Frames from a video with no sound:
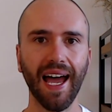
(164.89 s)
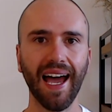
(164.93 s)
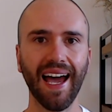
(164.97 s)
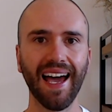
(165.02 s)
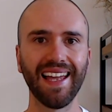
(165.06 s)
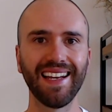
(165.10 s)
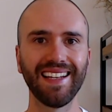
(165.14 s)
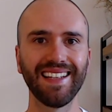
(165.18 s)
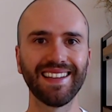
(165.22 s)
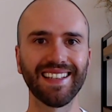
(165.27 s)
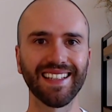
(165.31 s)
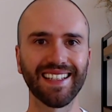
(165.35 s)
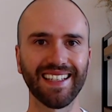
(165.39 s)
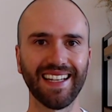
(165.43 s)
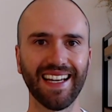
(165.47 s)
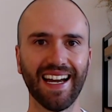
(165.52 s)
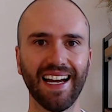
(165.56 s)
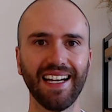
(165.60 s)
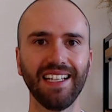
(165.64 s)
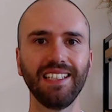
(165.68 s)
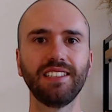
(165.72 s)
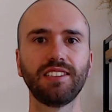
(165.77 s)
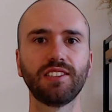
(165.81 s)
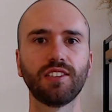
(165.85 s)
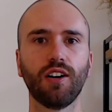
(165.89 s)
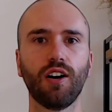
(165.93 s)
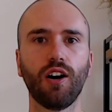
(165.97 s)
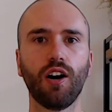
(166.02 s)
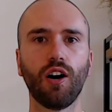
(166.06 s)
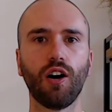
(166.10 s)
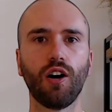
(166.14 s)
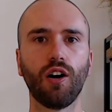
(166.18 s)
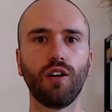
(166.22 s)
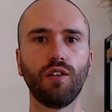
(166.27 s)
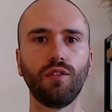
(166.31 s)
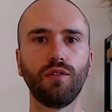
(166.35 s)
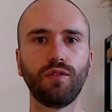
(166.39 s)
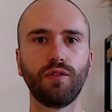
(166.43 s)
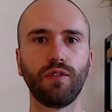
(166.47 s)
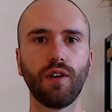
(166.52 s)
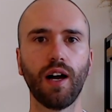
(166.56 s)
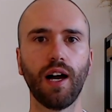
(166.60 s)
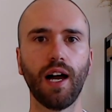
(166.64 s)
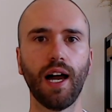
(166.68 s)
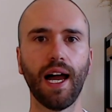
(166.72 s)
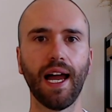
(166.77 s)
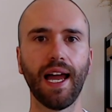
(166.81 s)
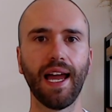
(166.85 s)
And in the case of
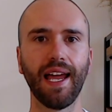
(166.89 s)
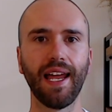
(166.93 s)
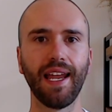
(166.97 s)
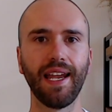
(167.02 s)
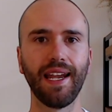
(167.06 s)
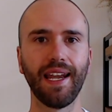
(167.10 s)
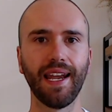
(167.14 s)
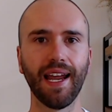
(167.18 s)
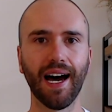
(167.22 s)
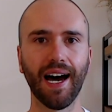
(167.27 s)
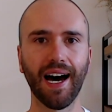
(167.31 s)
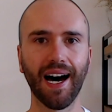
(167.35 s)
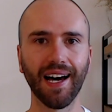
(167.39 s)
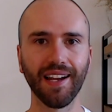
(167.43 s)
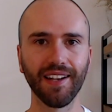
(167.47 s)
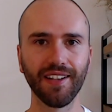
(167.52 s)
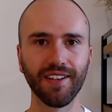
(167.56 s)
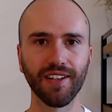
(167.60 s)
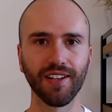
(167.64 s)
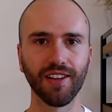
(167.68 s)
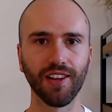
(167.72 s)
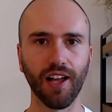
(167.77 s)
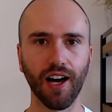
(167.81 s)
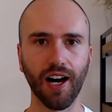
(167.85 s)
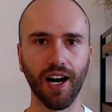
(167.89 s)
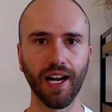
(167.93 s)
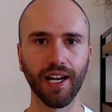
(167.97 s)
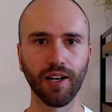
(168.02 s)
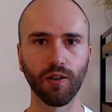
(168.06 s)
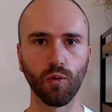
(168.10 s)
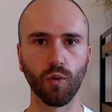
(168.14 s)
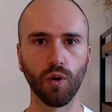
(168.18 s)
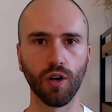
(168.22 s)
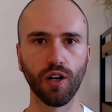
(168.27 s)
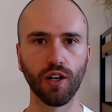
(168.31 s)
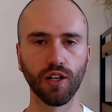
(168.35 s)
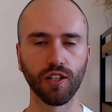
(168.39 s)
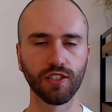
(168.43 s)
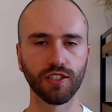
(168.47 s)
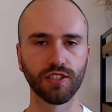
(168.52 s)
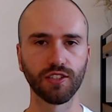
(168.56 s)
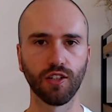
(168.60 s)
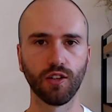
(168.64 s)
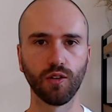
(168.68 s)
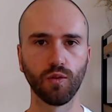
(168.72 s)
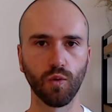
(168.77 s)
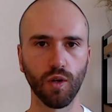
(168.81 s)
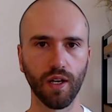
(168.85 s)
an underlying work,
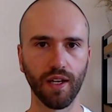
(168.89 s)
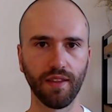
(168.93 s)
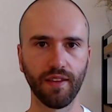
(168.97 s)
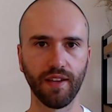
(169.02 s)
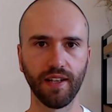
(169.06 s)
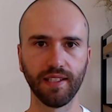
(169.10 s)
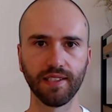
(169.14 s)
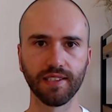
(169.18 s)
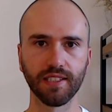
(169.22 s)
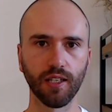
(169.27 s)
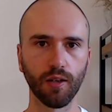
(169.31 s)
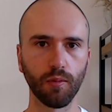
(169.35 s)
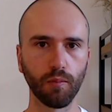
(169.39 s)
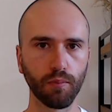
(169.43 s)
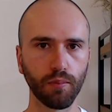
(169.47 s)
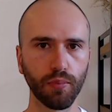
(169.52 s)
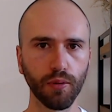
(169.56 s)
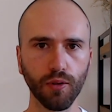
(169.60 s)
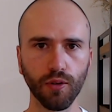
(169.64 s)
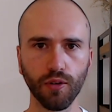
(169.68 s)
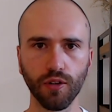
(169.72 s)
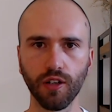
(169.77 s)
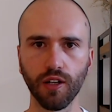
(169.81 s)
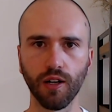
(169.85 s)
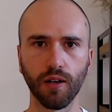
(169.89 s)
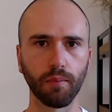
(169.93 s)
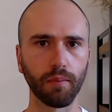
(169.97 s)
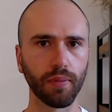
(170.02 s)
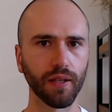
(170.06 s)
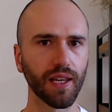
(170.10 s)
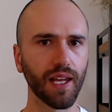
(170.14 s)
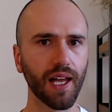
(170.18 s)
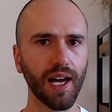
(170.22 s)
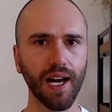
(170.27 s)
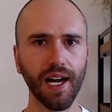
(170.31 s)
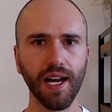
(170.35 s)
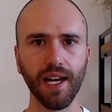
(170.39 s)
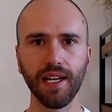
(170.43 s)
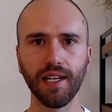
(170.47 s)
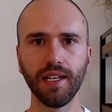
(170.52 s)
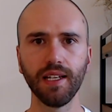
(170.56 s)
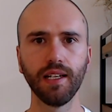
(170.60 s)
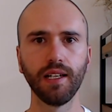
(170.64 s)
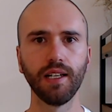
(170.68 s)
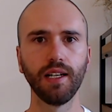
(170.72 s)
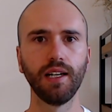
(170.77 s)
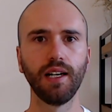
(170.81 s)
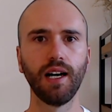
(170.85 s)
so where there's a book, a
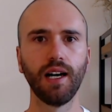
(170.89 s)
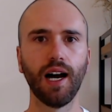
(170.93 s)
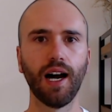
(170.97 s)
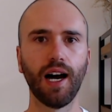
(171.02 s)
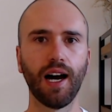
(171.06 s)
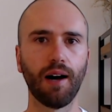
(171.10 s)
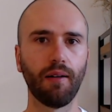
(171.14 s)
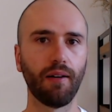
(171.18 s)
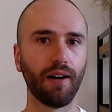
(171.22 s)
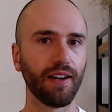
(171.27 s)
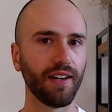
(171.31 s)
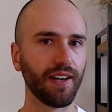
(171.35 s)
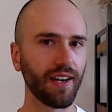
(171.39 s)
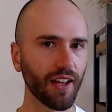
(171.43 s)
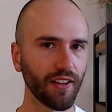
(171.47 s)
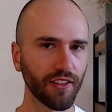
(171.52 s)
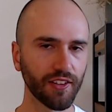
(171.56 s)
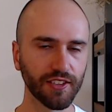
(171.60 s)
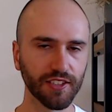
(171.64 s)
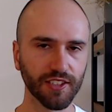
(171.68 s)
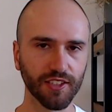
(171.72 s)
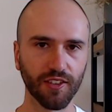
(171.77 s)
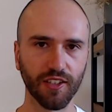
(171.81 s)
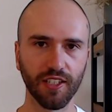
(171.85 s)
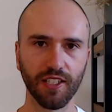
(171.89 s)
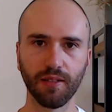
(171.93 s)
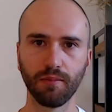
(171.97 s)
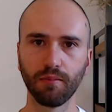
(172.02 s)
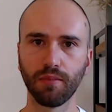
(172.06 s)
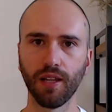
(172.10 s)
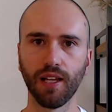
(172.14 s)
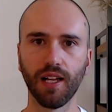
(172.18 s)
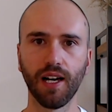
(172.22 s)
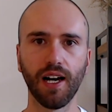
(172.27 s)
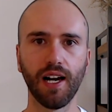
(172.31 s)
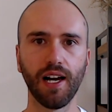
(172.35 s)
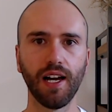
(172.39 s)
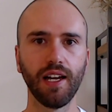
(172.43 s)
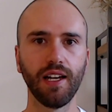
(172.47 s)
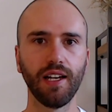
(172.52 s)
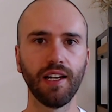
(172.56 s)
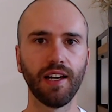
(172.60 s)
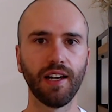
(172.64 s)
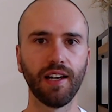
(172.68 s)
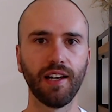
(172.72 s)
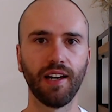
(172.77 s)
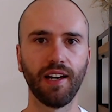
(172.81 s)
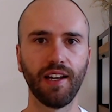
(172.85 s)
play, another
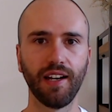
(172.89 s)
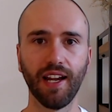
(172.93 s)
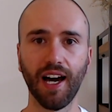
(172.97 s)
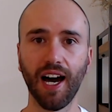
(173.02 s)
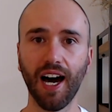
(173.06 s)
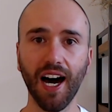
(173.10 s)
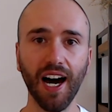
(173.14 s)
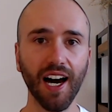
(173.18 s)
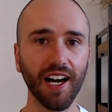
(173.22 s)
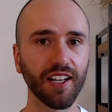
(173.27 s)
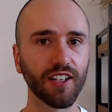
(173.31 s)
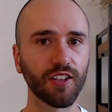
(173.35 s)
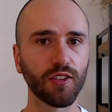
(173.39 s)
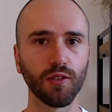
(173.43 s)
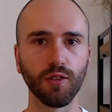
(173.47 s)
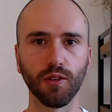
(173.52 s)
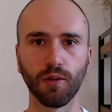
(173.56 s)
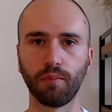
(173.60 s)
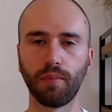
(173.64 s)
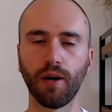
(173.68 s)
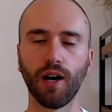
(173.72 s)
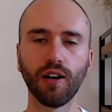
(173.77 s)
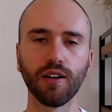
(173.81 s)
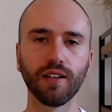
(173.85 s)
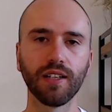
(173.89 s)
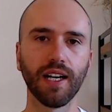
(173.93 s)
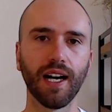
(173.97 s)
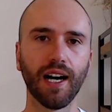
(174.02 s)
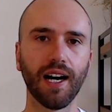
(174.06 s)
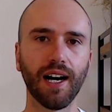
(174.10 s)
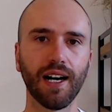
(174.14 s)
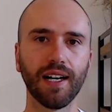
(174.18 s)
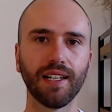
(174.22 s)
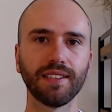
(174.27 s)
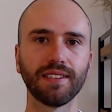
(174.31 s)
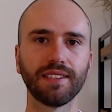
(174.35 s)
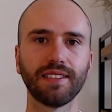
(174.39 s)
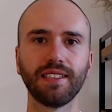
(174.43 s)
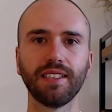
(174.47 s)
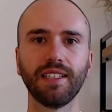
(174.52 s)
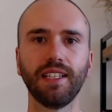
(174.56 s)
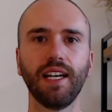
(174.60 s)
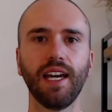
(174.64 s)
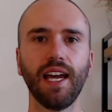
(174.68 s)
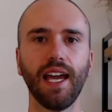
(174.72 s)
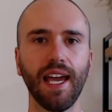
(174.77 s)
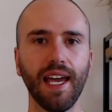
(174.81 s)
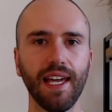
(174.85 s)
screenplay, an article, a podcast,
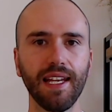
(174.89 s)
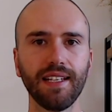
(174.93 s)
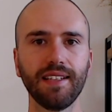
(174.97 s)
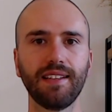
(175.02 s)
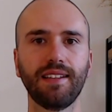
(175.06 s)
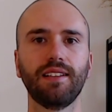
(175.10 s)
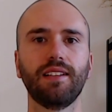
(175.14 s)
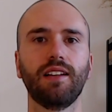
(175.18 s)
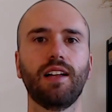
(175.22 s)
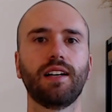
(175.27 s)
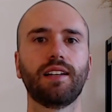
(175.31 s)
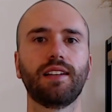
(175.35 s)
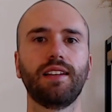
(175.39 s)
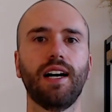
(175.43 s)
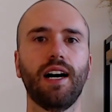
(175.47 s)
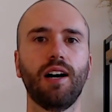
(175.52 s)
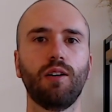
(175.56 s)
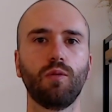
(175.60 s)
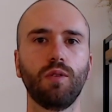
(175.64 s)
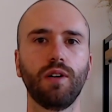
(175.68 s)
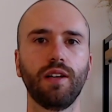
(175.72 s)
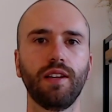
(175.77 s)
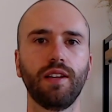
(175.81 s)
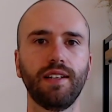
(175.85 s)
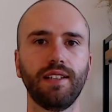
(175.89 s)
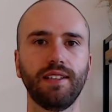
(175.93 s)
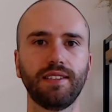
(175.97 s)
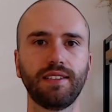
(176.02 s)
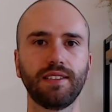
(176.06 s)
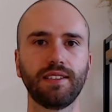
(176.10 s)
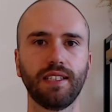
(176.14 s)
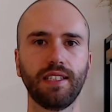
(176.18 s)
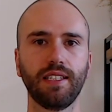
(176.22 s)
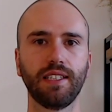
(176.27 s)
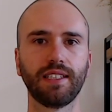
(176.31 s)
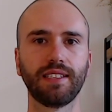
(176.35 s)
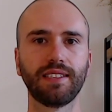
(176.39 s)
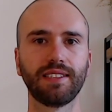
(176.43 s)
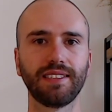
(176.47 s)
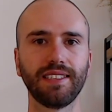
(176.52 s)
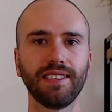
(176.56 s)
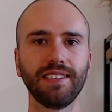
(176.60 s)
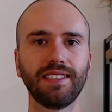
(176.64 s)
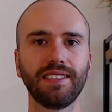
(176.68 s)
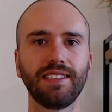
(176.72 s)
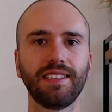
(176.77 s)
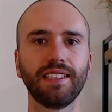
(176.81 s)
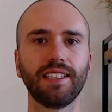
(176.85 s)
anything like that where there's
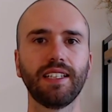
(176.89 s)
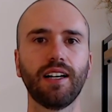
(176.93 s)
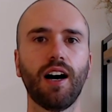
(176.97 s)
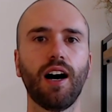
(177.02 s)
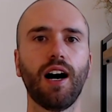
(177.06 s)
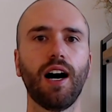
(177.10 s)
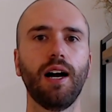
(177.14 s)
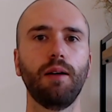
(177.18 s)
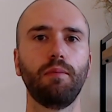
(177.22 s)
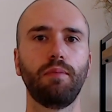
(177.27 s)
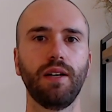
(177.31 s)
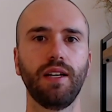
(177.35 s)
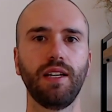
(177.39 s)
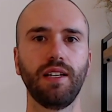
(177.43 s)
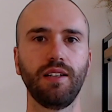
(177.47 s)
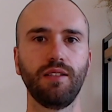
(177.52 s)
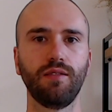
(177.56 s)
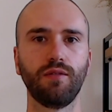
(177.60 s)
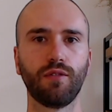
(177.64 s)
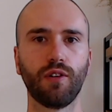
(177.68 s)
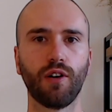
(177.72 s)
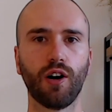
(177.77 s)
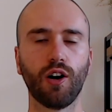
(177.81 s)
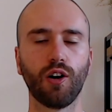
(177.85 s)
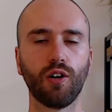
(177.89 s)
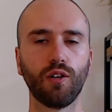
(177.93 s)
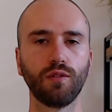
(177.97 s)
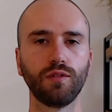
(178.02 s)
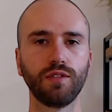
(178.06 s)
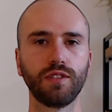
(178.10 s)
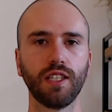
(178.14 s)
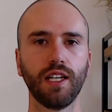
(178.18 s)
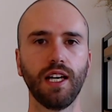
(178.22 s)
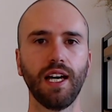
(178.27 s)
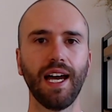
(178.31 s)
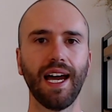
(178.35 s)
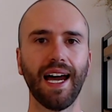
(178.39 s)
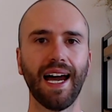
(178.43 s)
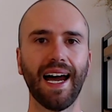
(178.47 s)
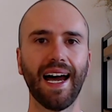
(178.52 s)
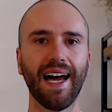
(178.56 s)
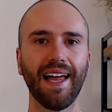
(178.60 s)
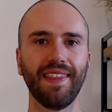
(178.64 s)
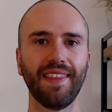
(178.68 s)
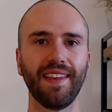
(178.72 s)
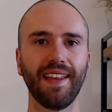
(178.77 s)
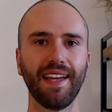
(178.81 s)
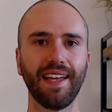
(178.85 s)
existing IP involved,
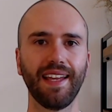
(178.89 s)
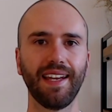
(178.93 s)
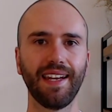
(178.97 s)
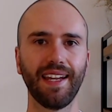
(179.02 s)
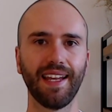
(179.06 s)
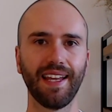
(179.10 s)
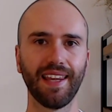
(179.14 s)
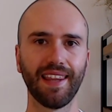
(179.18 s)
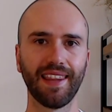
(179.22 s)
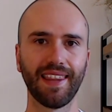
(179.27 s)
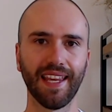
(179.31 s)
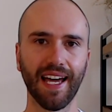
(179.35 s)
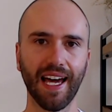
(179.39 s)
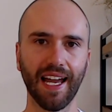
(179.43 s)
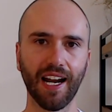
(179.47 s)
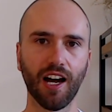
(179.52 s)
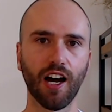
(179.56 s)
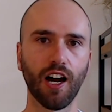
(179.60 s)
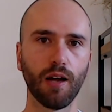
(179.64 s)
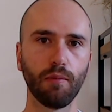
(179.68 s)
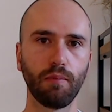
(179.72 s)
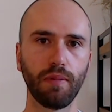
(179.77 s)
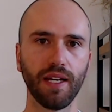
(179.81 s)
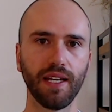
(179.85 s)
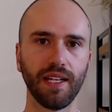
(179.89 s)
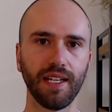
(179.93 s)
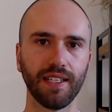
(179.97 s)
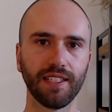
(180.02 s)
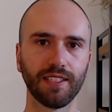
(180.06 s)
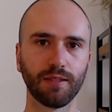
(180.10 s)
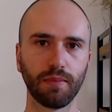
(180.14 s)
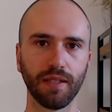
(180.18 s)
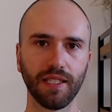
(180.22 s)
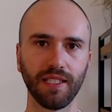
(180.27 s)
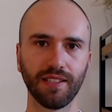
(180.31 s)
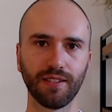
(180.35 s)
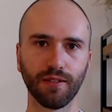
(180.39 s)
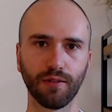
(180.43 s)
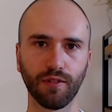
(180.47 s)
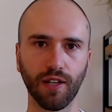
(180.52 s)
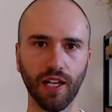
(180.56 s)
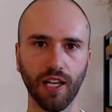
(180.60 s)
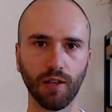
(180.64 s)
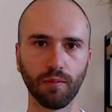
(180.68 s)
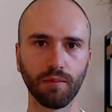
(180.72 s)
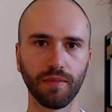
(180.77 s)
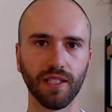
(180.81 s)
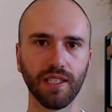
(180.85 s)
and then that IP has been
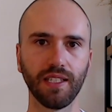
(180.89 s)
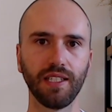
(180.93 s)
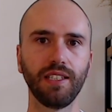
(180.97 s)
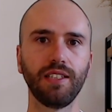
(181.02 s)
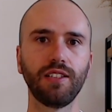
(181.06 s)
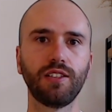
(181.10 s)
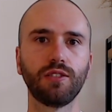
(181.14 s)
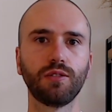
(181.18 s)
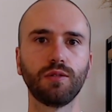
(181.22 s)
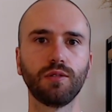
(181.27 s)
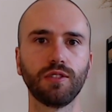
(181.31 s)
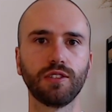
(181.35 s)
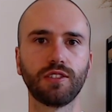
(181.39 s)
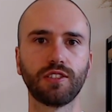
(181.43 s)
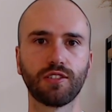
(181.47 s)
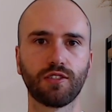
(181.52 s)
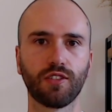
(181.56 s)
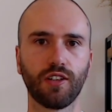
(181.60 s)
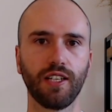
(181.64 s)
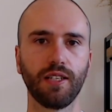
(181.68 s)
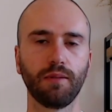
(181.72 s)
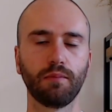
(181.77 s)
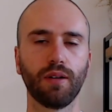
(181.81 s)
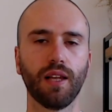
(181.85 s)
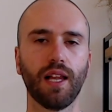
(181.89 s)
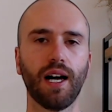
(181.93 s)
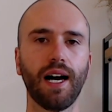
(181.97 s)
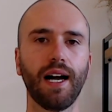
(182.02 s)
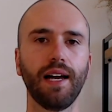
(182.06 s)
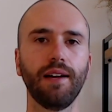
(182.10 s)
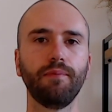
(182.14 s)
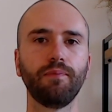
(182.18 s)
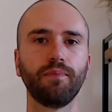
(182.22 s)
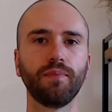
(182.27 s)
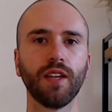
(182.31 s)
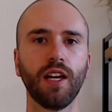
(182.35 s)
developed into a screenplay,